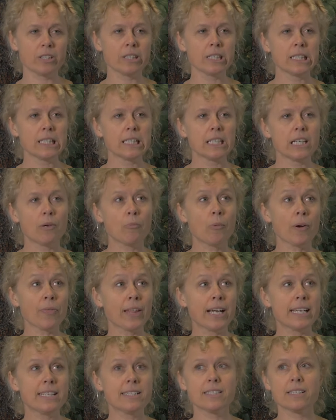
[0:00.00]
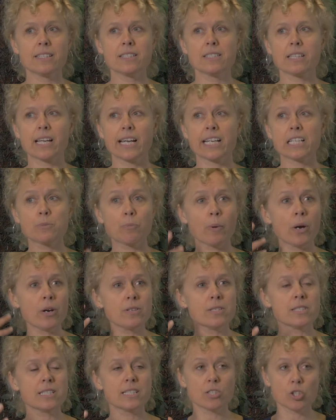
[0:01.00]
And what they did is they
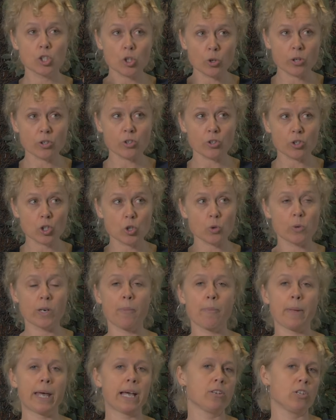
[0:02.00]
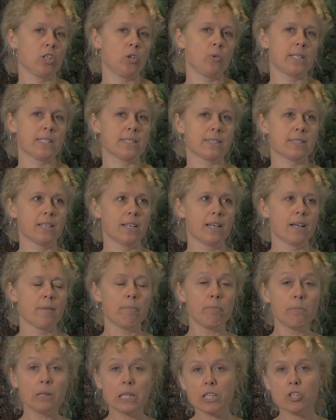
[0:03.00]
exposed this 220-pound US
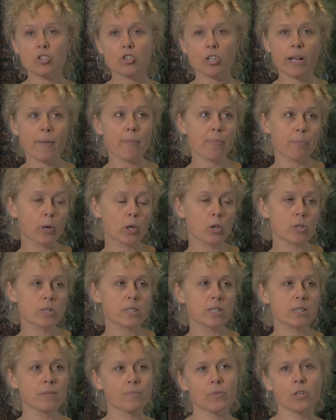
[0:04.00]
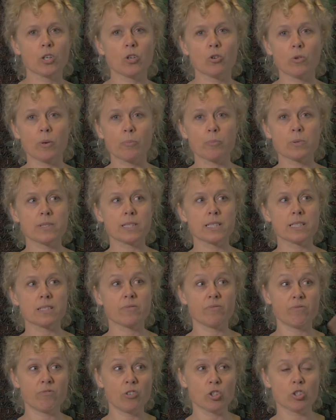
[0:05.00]
military person, who represents
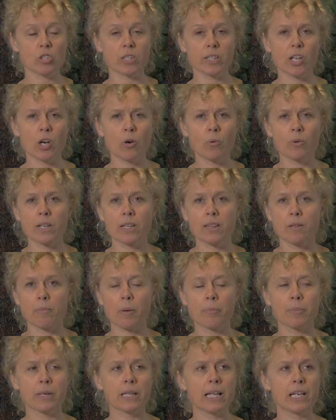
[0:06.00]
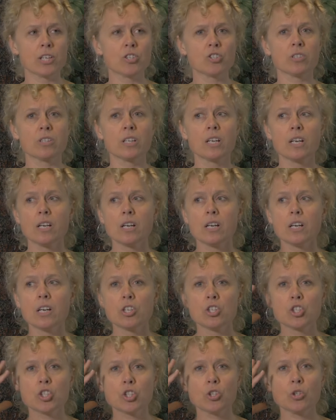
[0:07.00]
virtually no one in the population,
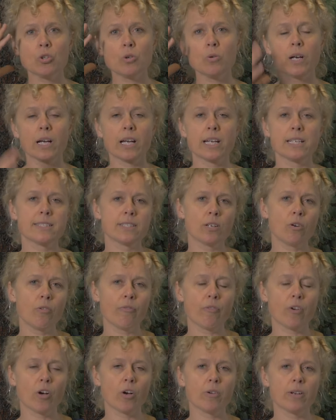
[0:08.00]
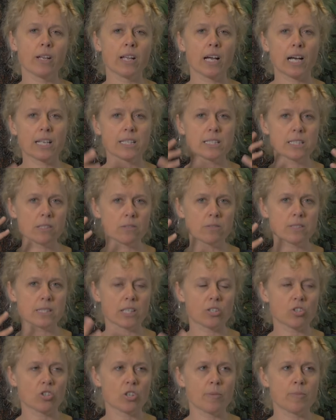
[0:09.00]
to a cell phone until
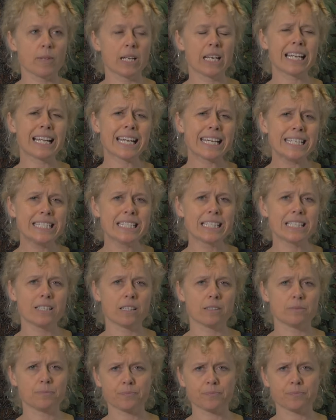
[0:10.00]
such time that it heated